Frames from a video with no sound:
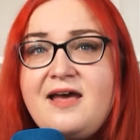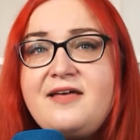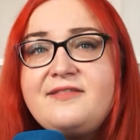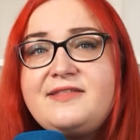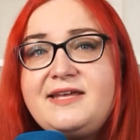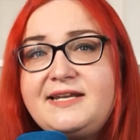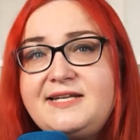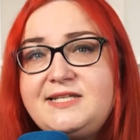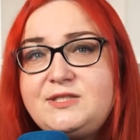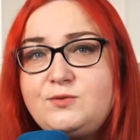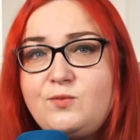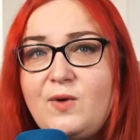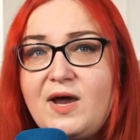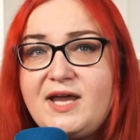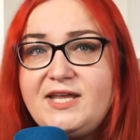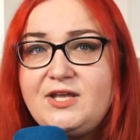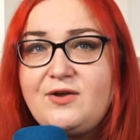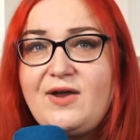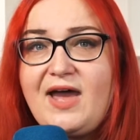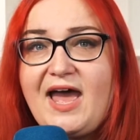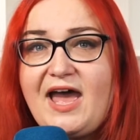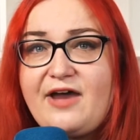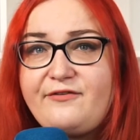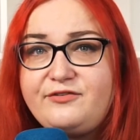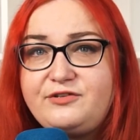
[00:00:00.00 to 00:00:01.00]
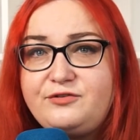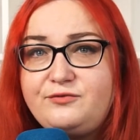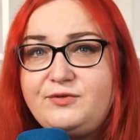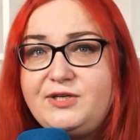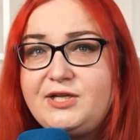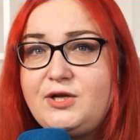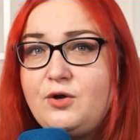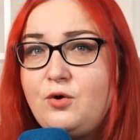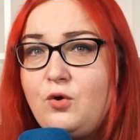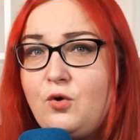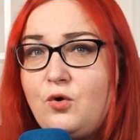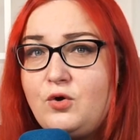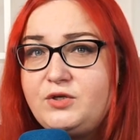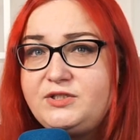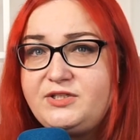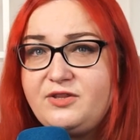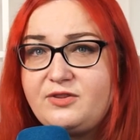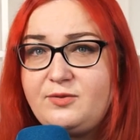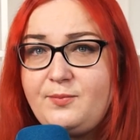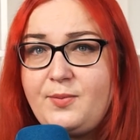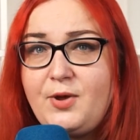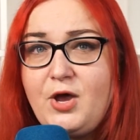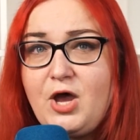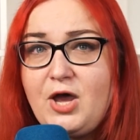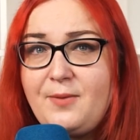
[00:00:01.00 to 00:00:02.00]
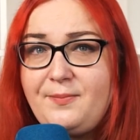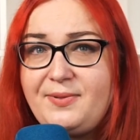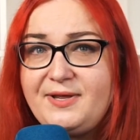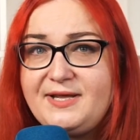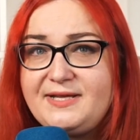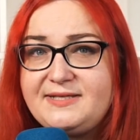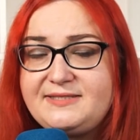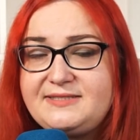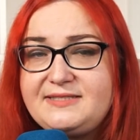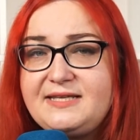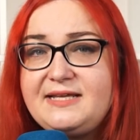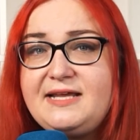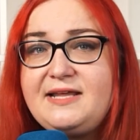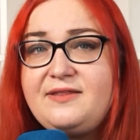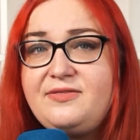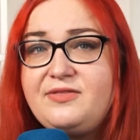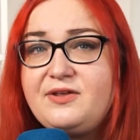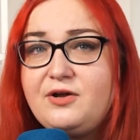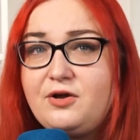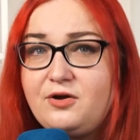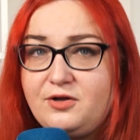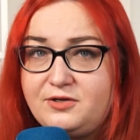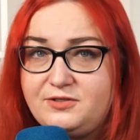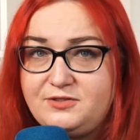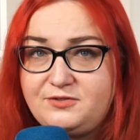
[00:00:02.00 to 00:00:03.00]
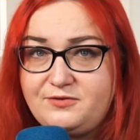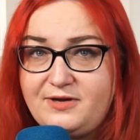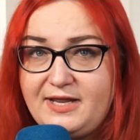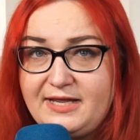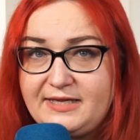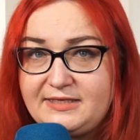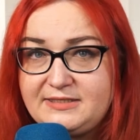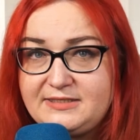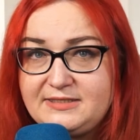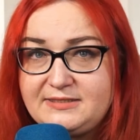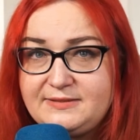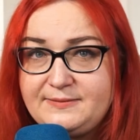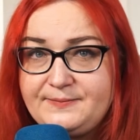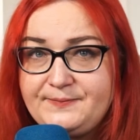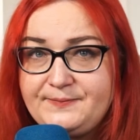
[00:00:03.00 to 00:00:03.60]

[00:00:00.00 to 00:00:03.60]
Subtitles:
That is why you have to record the purpose in the contract.